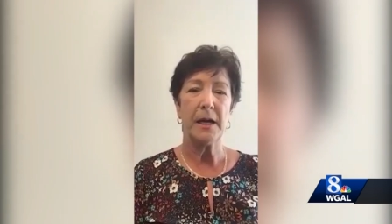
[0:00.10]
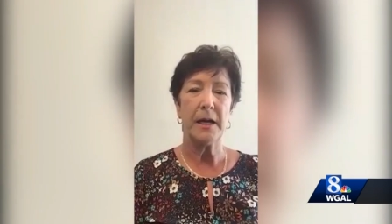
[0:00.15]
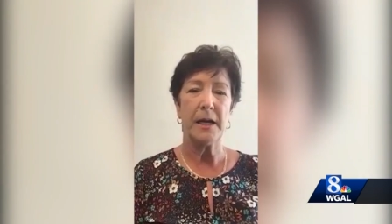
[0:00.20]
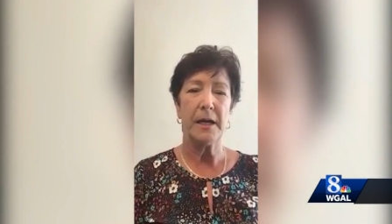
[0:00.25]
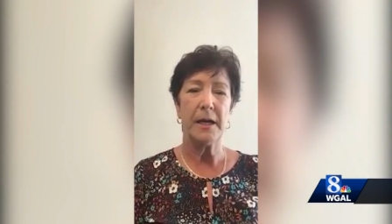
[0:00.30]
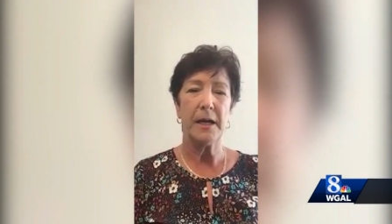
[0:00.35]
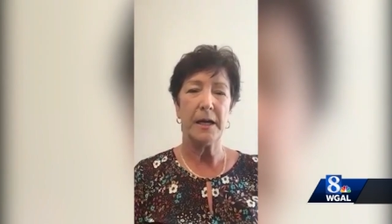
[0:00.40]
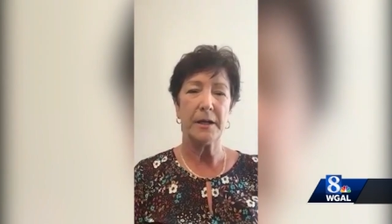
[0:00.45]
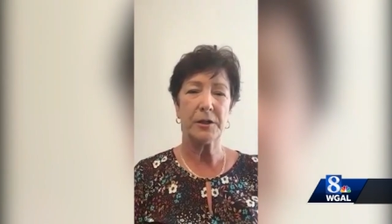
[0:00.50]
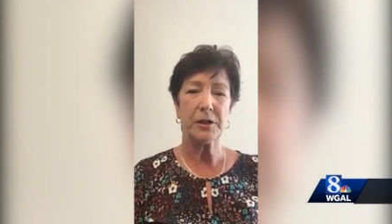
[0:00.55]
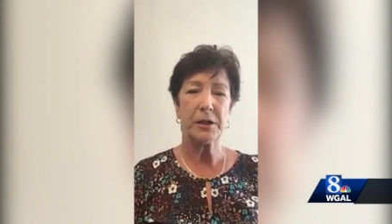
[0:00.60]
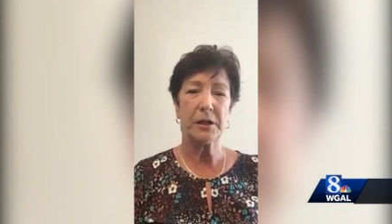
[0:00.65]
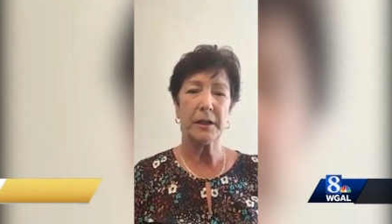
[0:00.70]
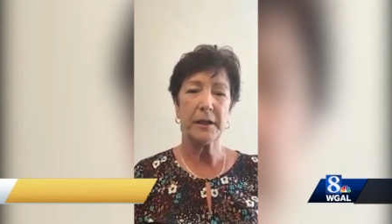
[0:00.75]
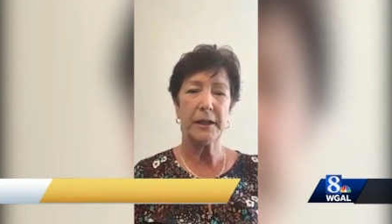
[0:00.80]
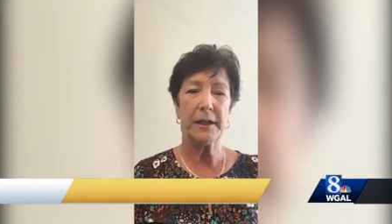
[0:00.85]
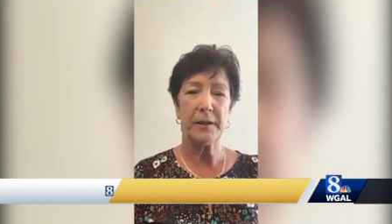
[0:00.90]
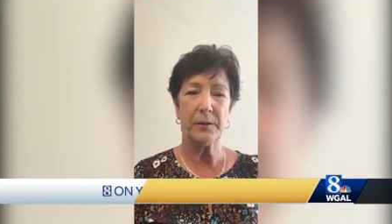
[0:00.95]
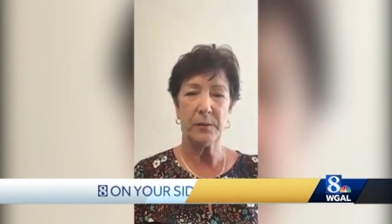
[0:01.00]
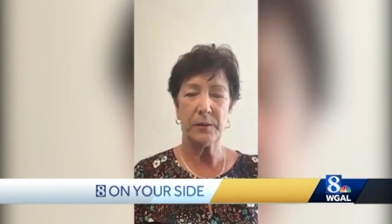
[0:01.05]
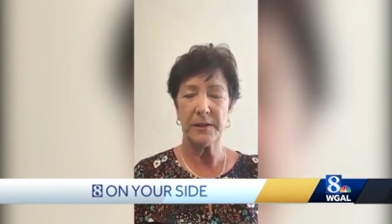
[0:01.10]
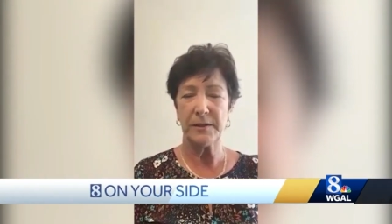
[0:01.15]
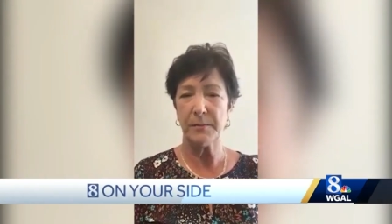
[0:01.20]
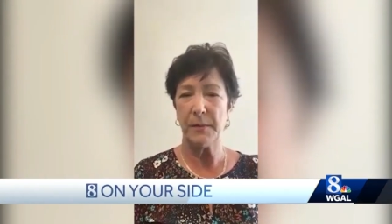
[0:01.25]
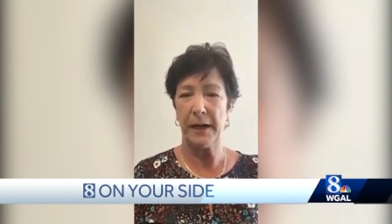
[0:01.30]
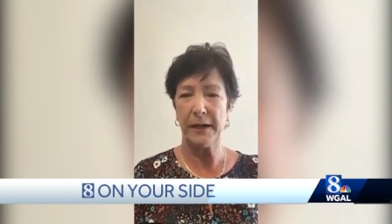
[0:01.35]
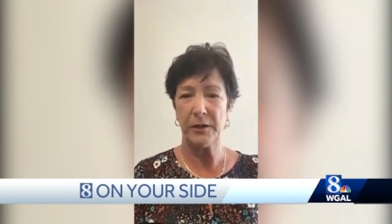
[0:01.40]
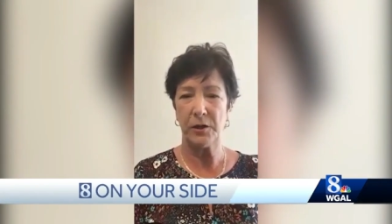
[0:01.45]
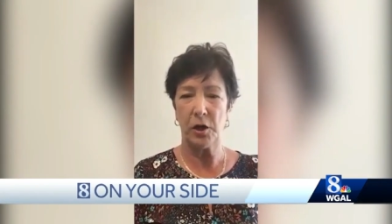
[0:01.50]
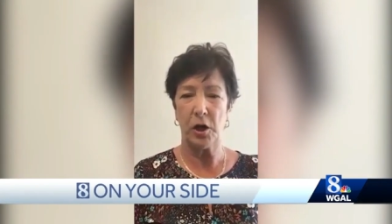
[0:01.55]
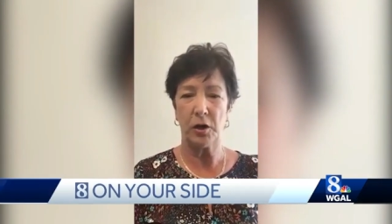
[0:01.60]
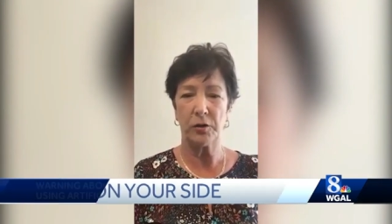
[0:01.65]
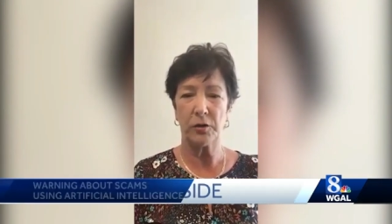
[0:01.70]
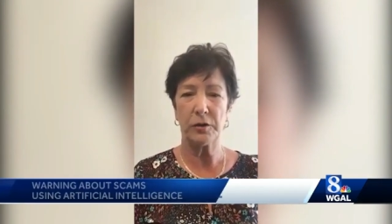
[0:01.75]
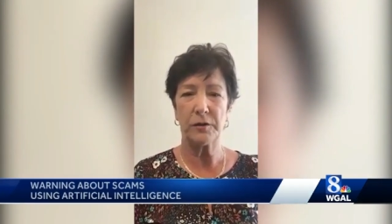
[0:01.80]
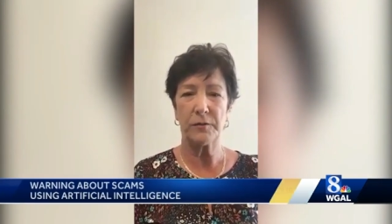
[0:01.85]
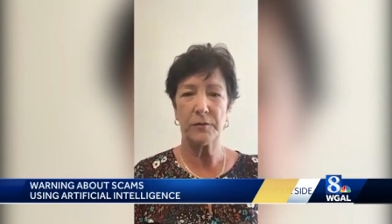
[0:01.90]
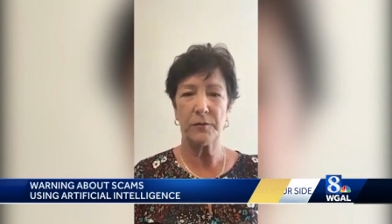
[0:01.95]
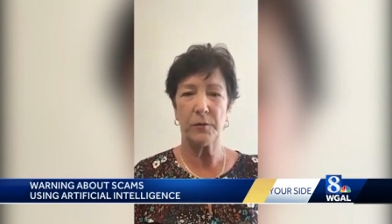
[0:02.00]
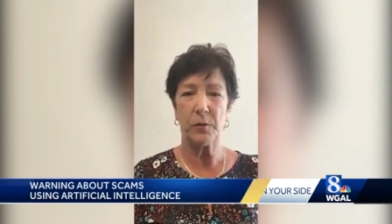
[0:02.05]
Initially, it was my daughter's
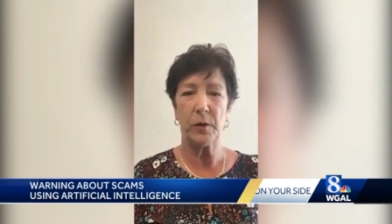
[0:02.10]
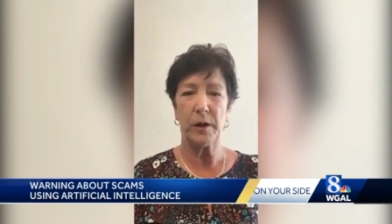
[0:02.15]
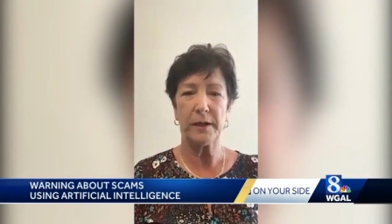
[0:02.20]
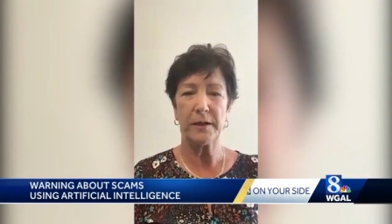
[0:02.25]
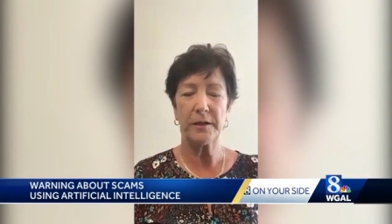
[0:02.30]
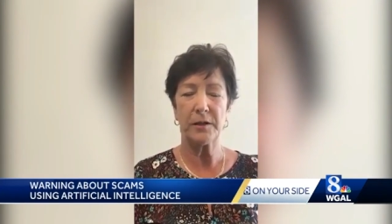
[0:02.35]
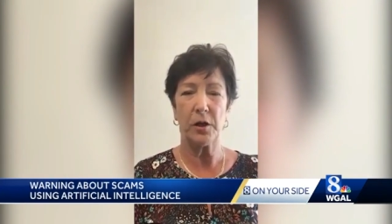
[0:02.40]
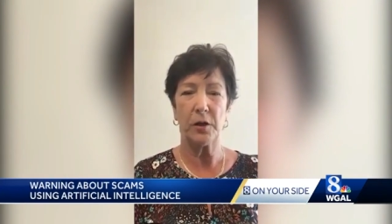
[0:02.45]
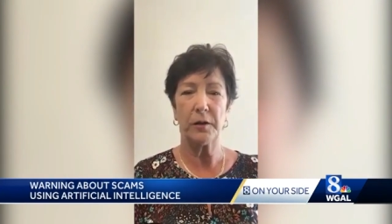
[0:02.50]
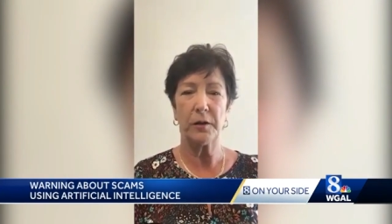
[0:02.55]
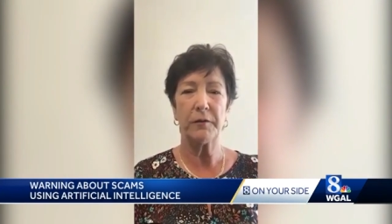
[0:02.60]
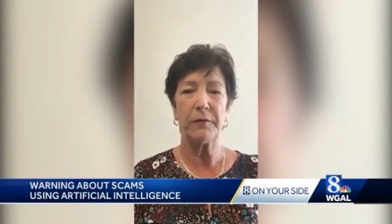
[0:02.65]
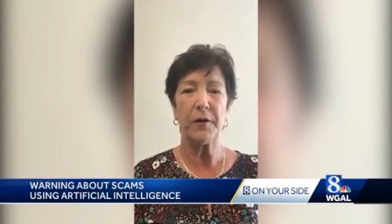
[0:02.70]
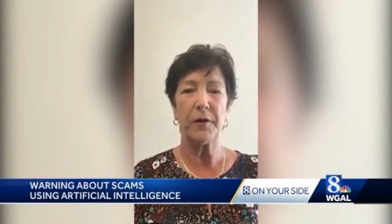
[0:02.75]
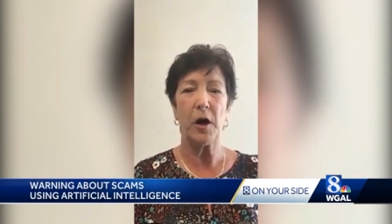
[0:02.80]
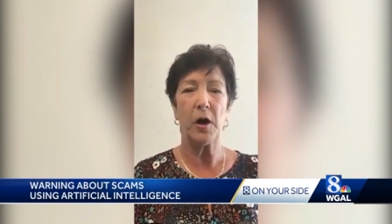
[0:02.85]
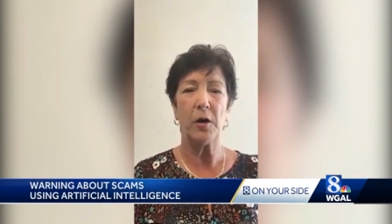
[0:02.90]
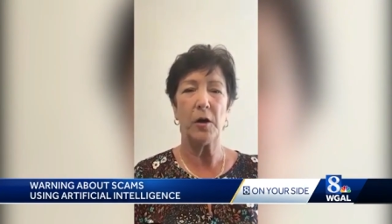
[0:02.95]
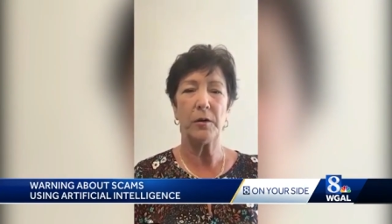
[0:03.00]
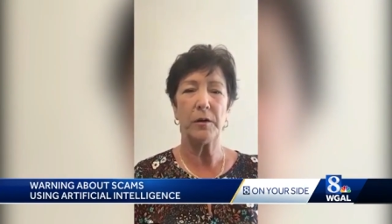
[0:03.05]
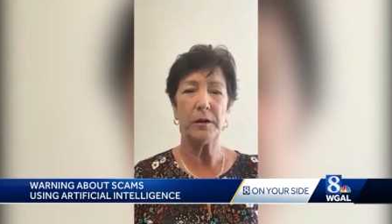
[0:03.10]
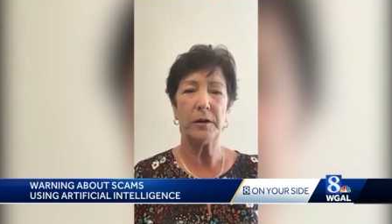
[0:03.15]
voice on the phone.